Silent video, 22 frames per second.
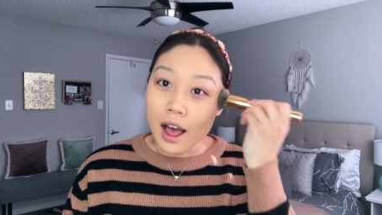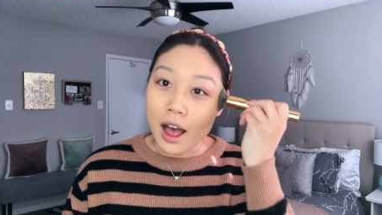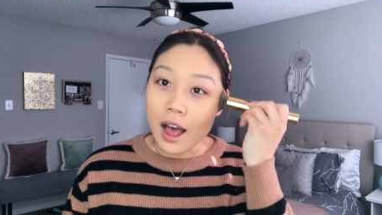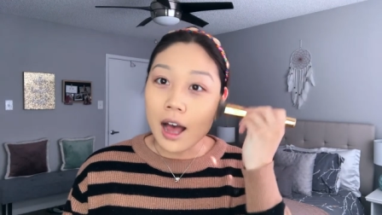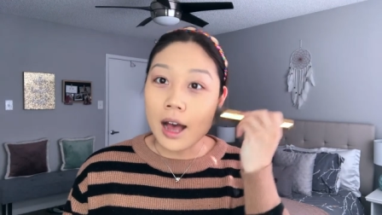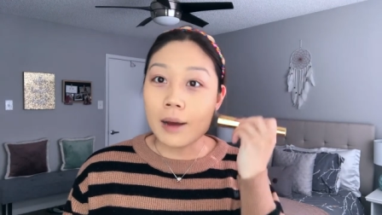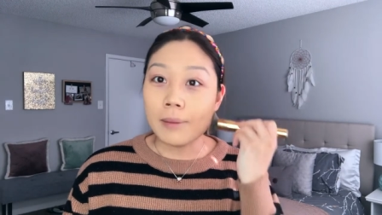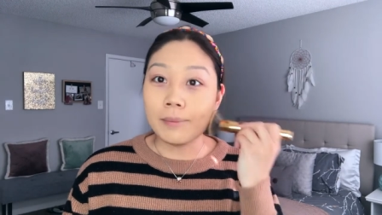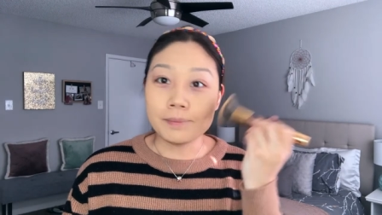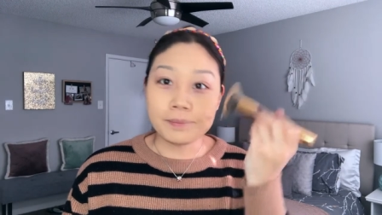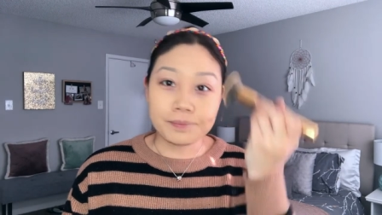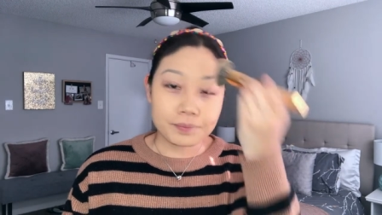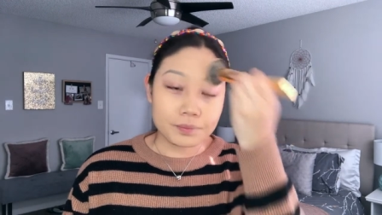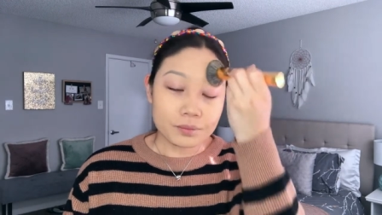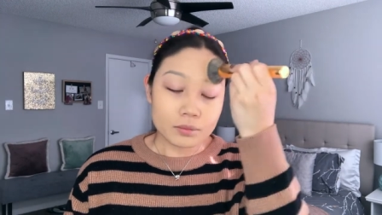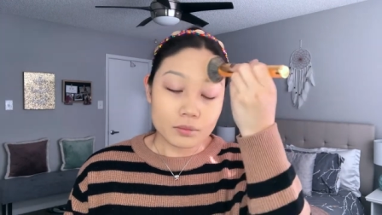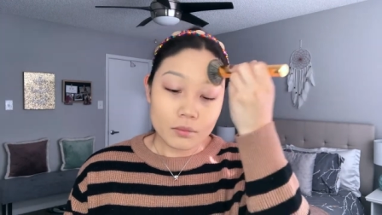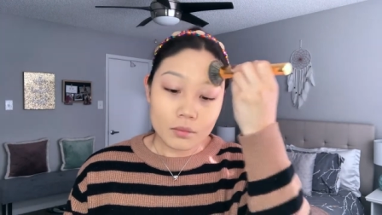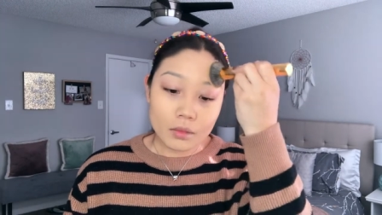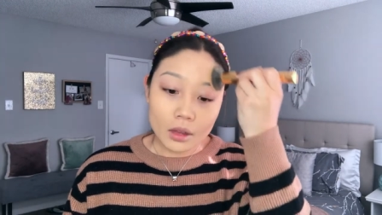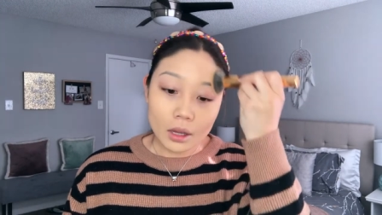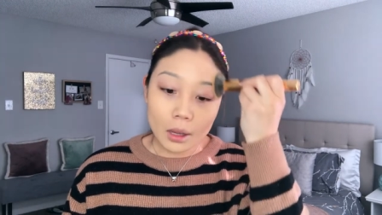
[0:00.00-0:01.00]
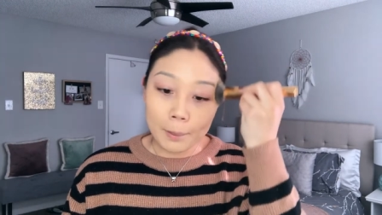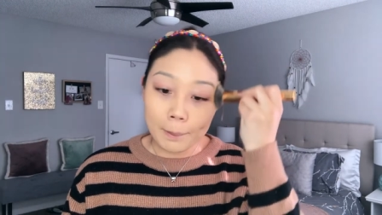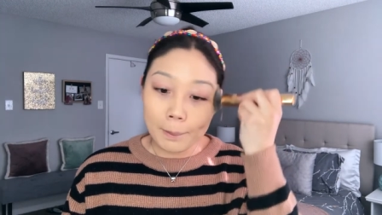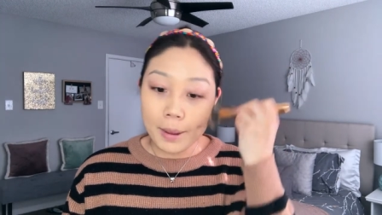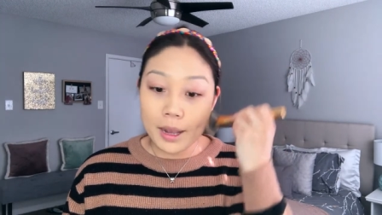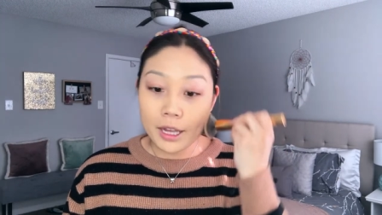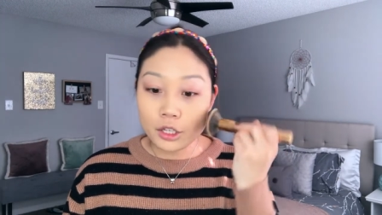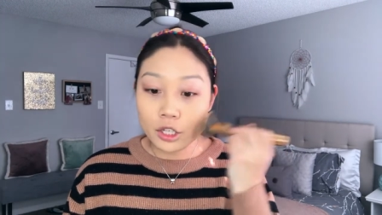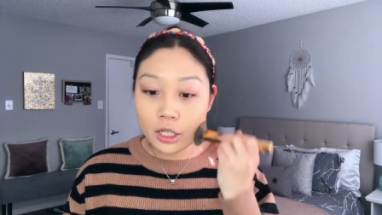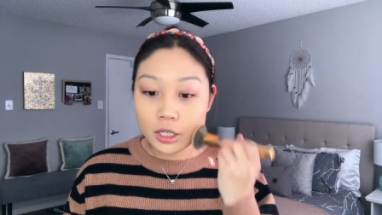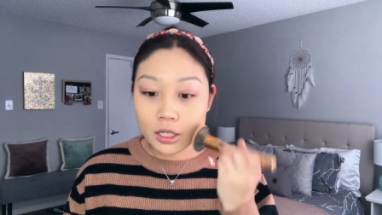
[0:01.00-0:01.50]
Um,
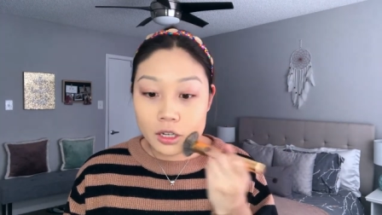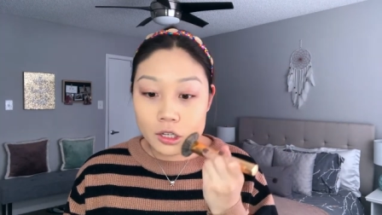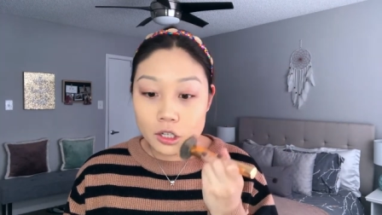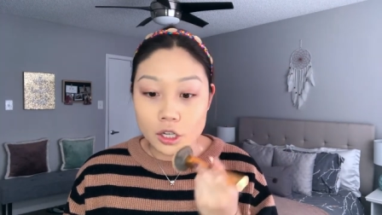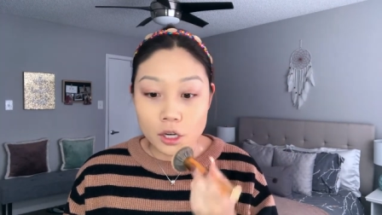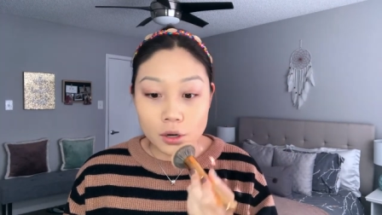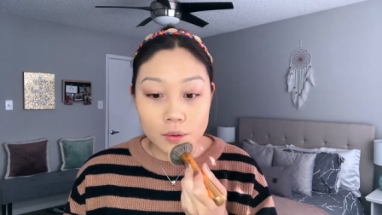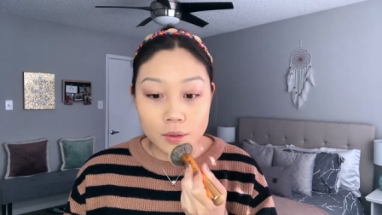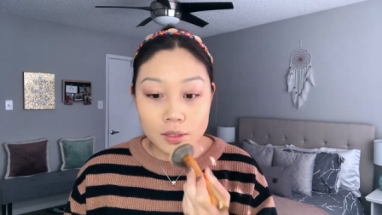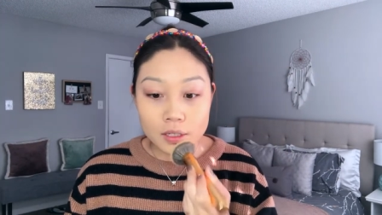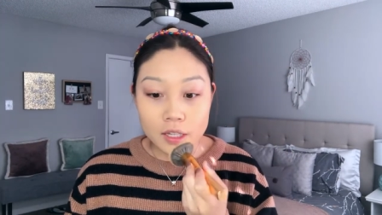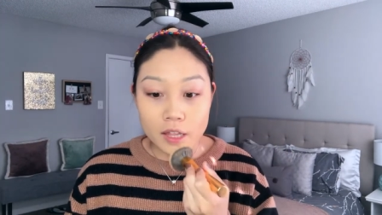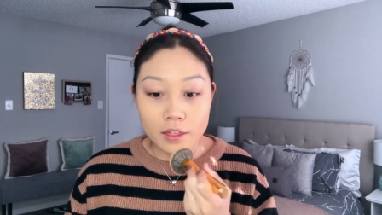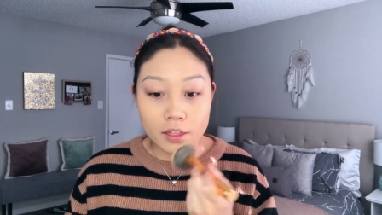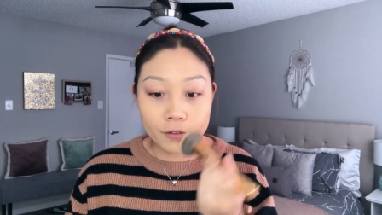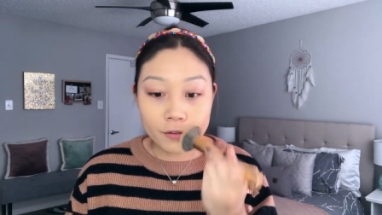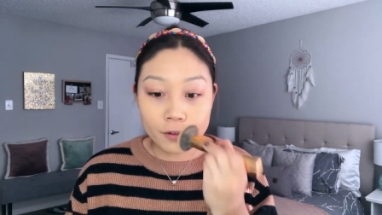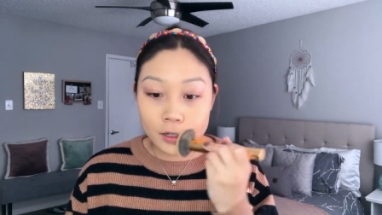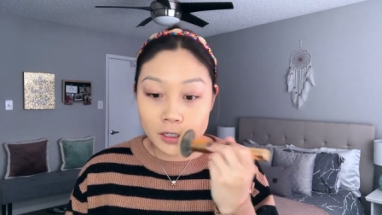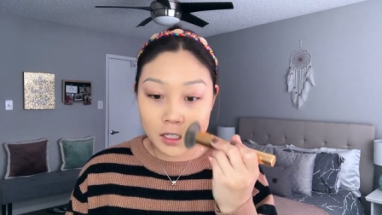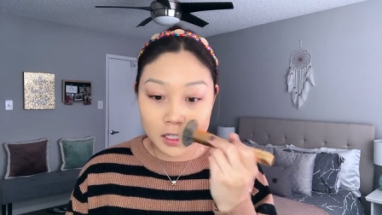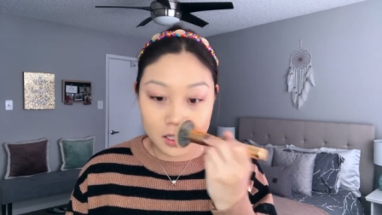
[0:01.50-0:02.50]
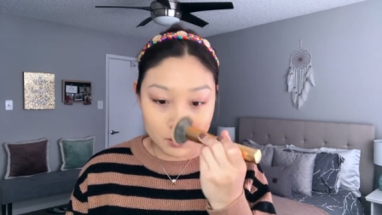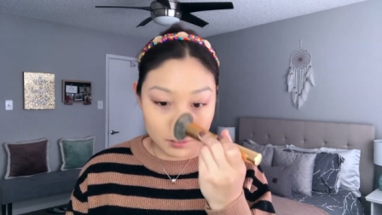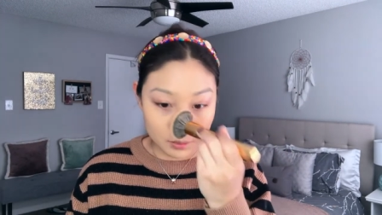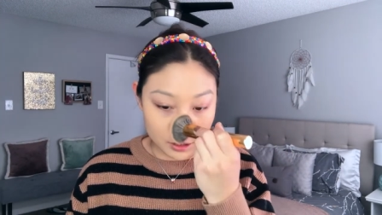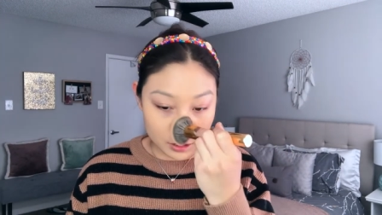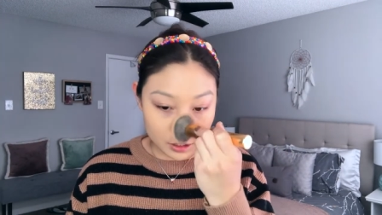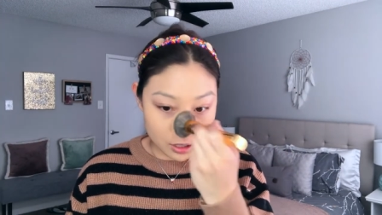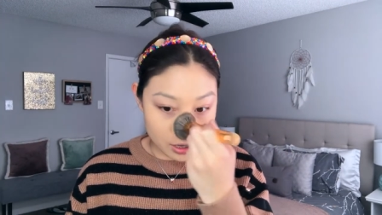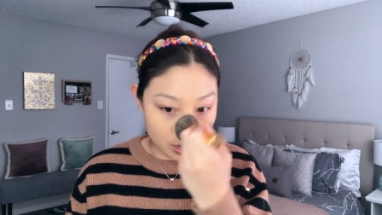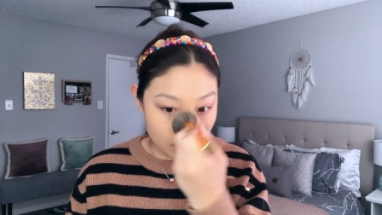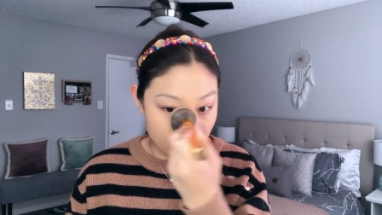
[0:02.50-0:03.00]
but Jessica Jones, the first season
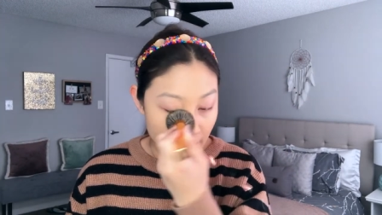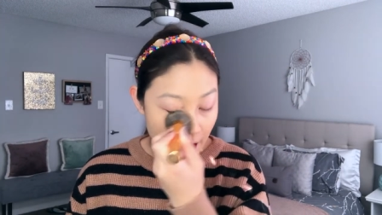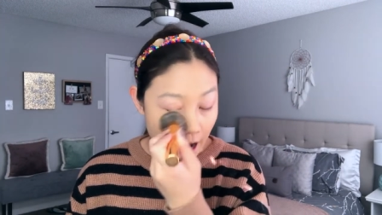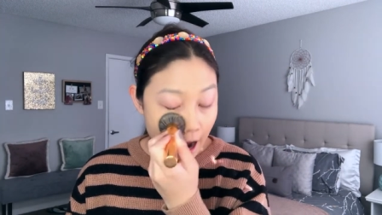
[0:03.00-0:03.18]
was good.